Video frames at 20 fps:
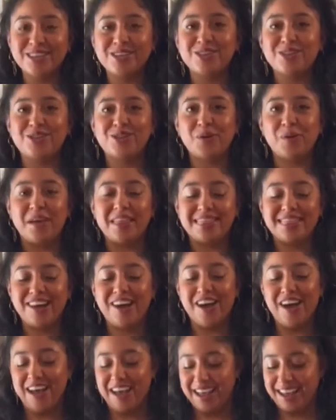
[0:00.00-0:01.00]
So I
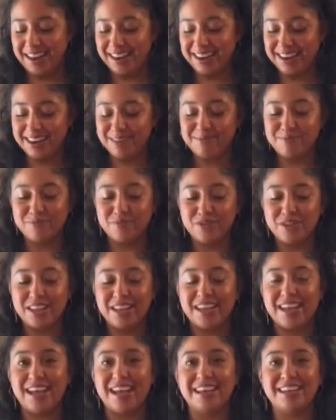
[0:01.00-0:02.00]
thought
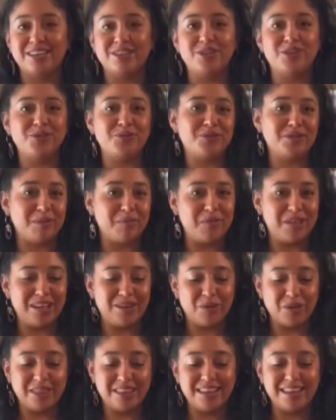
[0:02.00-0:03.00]
I could do something
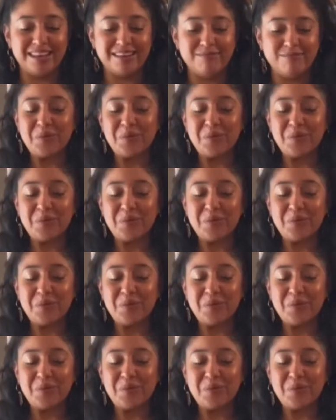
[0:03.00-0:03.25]
with it.